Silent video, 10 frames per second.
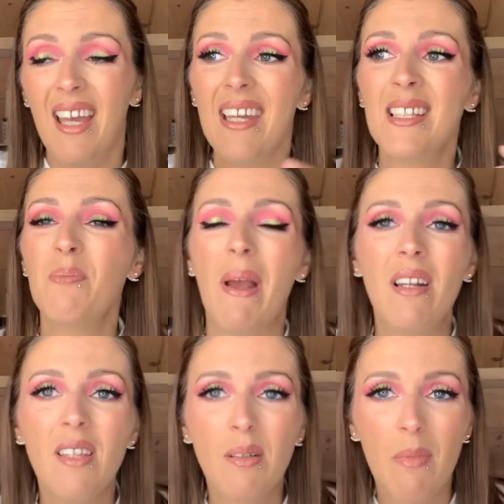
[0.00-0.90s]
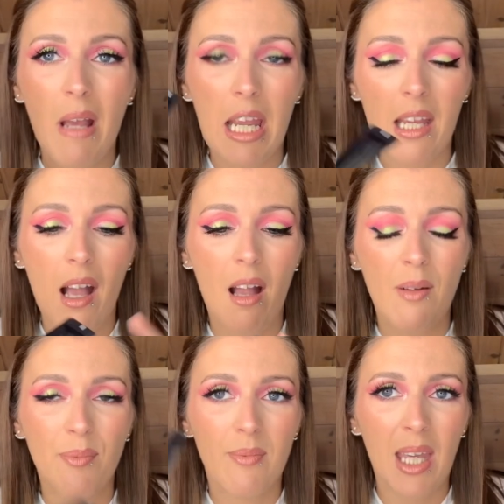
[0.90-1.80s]
it's better than my
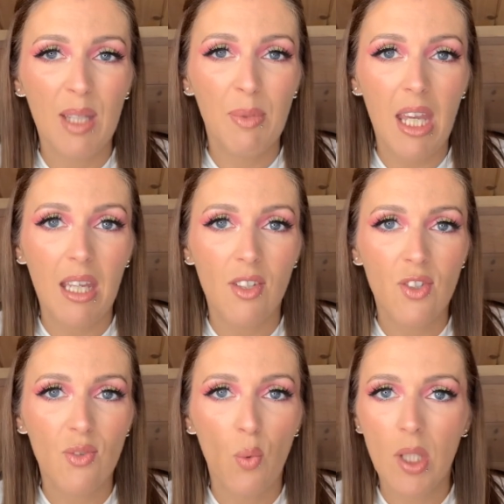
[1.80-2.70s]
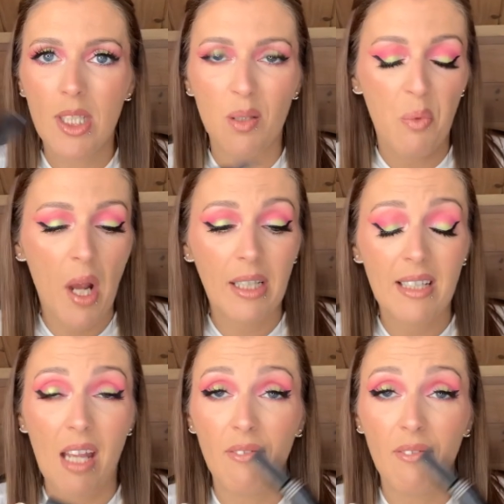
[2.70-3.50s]
um, ABH, which is a product I've